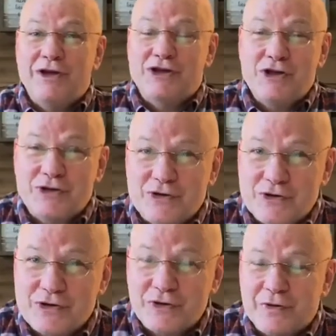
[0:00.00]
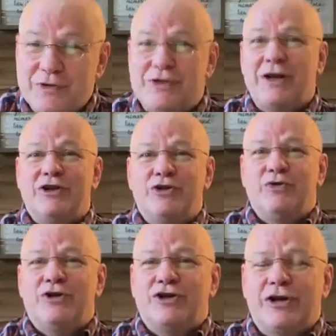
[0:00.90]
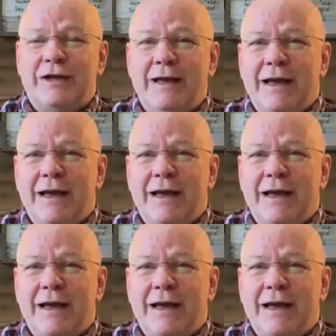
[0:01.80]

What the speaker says: Caesar certainly was not Jewish. And